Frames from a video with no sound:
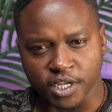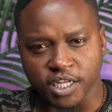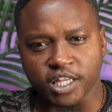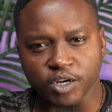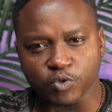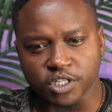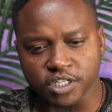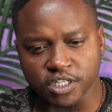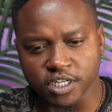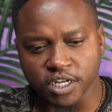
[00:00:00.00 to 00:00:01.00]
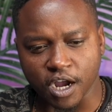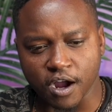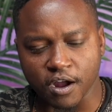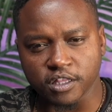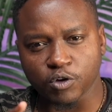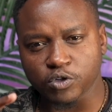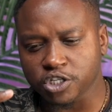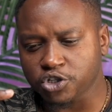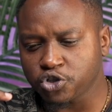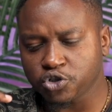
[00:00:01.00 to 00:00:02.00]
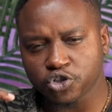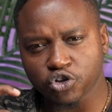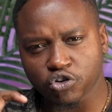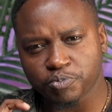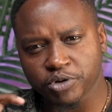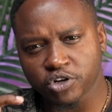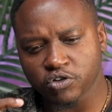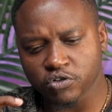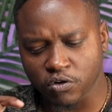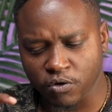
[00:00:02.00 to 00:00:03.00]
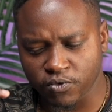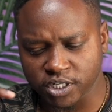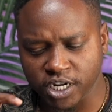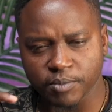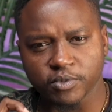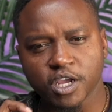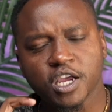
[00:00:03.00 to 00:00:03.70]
Then we see there was a short period of a time,